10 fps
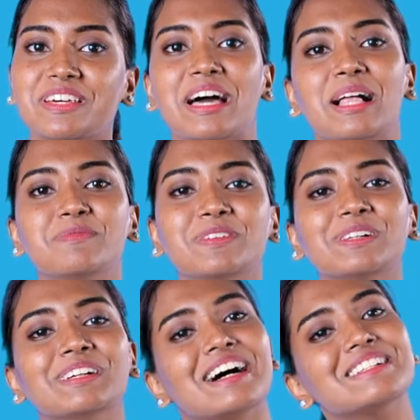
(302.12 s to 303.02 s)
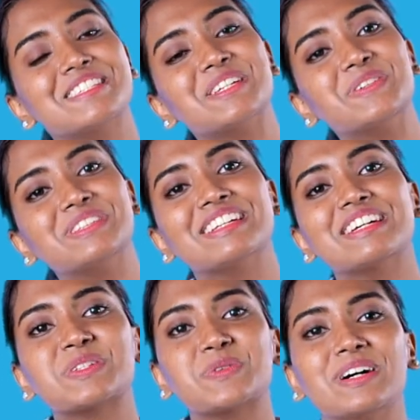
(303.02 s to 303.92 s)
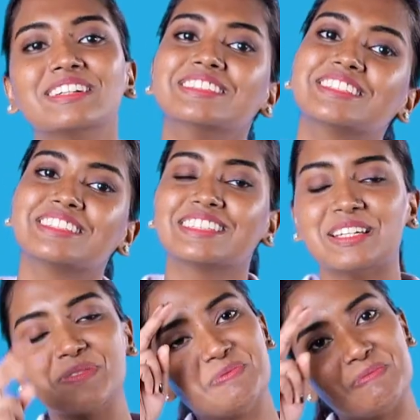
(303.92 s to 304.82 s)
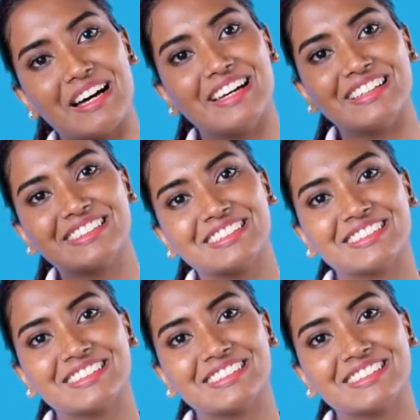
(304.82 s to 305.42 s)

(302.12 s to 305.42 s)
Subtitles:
helpful. I'll see you in the next one. Till then, bye.